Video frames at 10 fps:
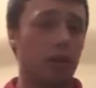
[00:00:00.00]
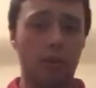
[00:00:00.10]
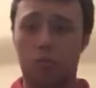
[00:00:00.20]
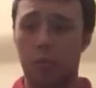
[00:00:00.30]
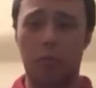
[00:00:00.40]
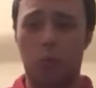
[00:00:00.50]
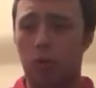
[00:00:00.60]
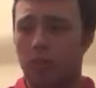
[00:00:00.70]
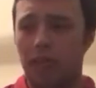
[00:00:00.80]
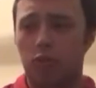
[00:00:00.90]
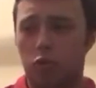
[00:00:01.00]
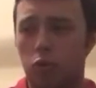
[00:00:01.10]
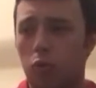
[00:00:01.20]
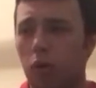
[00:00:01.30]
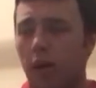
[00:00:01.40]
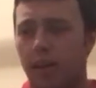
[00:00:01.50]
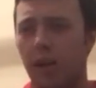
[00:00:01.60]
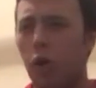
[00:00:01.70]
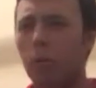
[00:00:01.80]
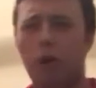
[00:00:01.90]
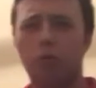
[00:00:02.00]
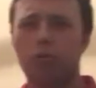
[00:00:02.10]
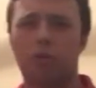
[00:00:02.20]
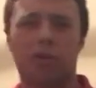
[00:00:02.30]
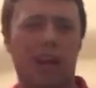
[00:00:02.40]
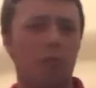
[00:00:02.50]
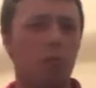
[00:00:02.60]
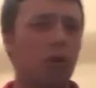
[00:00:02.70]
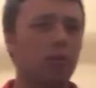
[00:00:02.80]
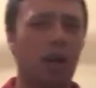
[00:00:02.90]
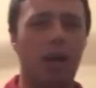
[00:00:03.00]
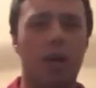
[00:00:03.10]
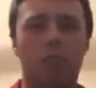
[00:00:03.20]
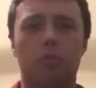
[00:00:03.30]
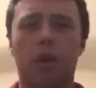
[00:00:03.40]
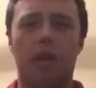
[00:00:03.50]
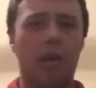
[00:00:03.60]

These women will tend to get up close to the camera at times,